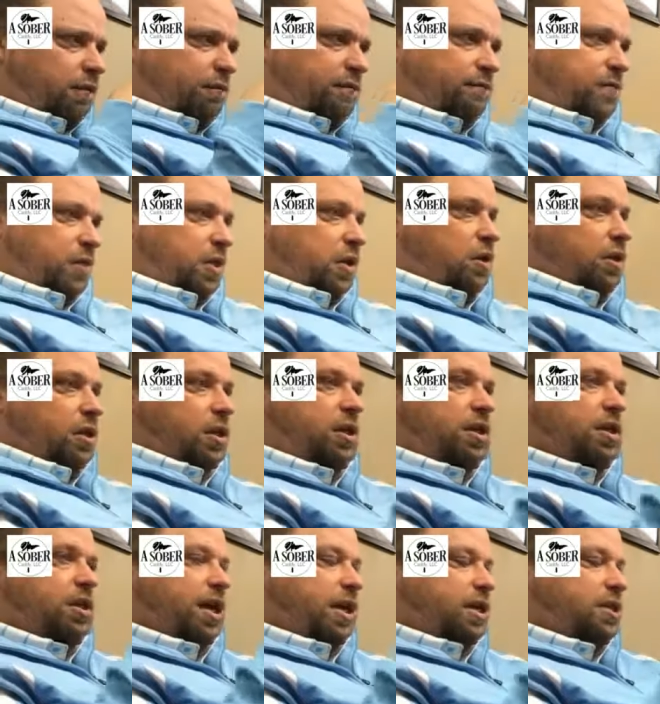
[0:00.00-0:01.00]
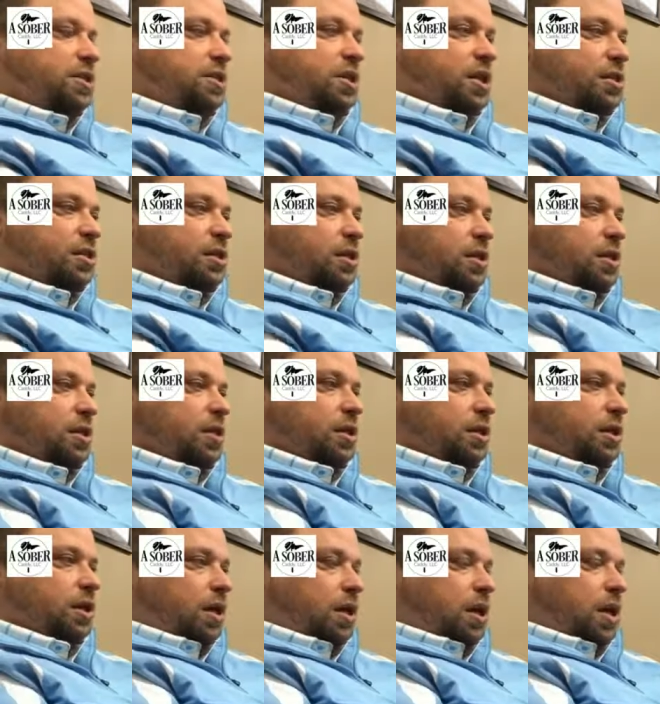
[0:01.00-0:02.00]
feeling, digesting,
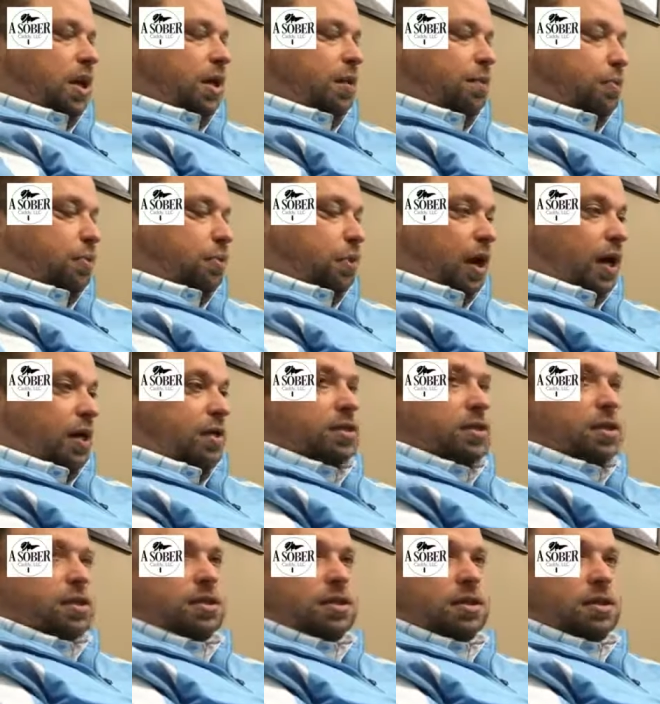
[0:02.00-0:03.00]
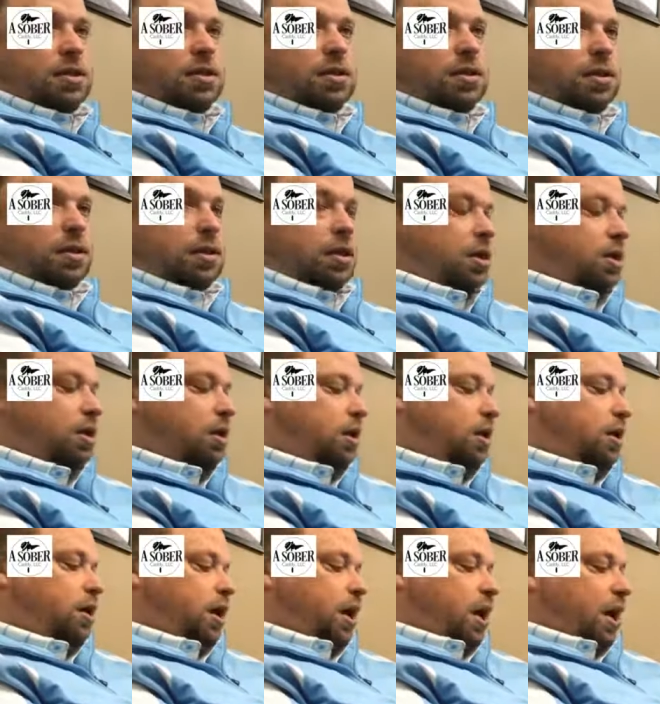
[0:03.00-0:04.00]
and processing
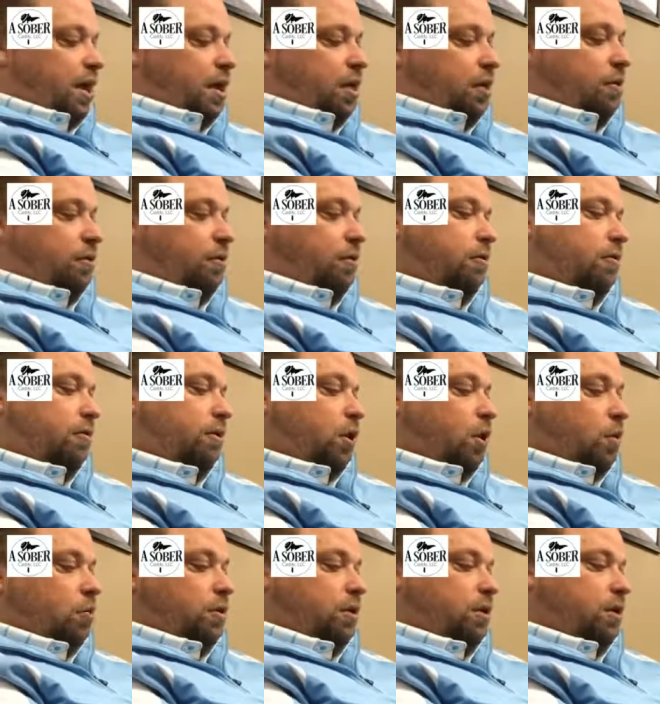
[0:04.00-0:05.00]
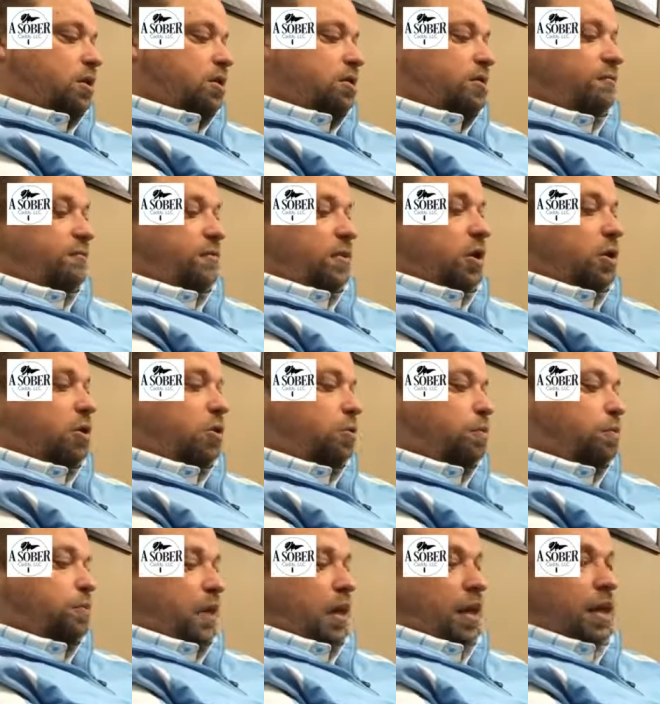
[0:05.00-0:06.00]
anger, loneliness, fear,
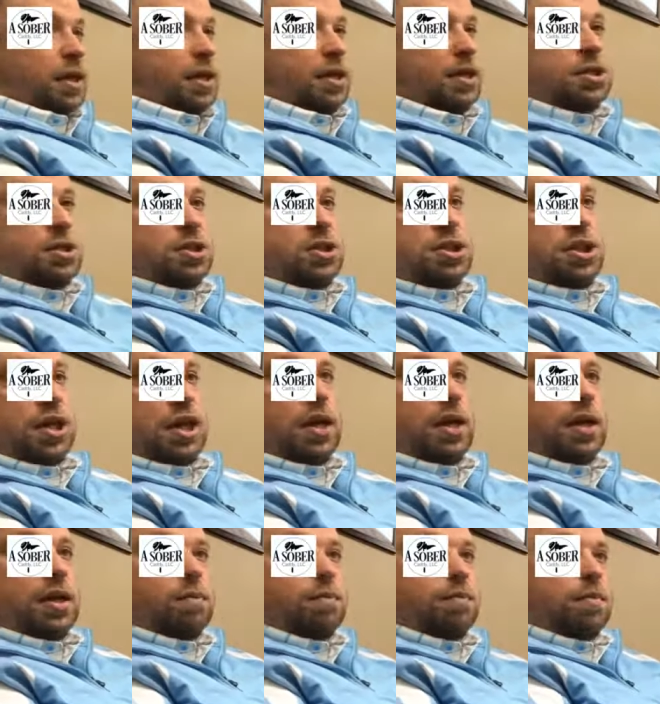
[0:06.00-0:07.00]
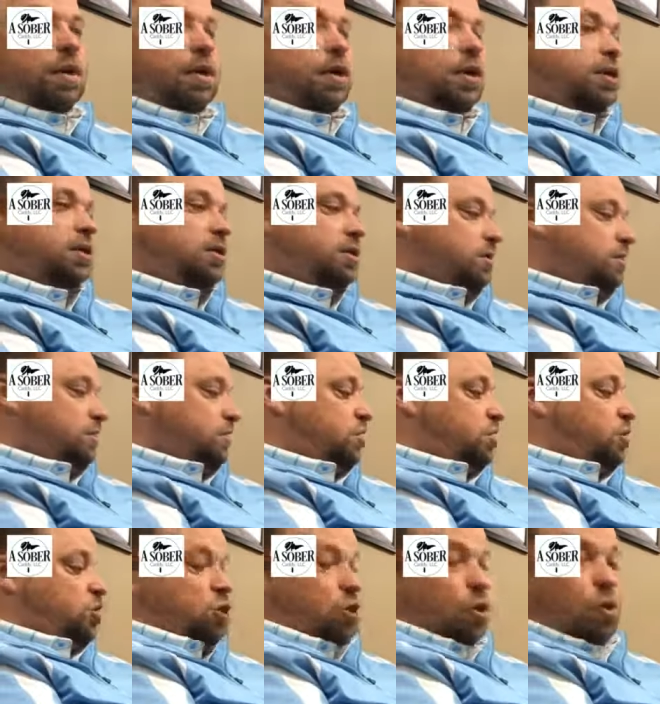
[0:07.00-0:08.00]
pain, shame,
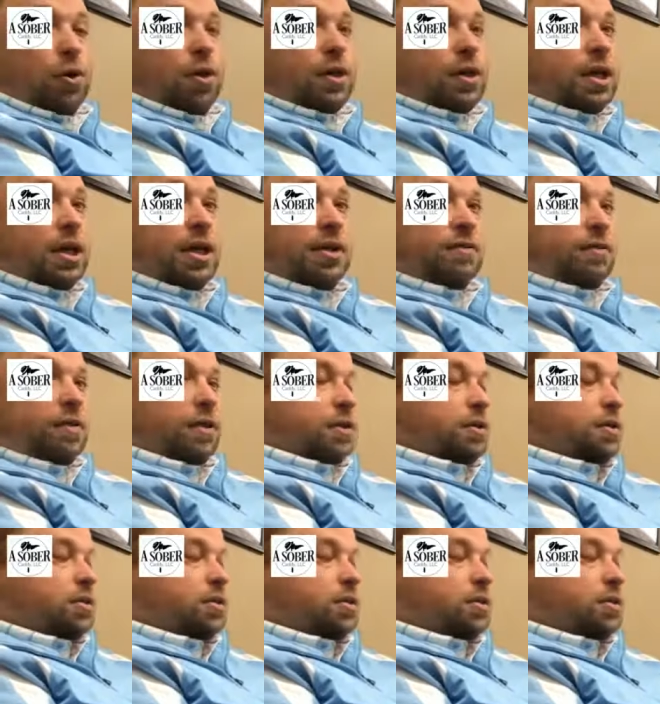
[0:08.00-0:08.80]
joy, even.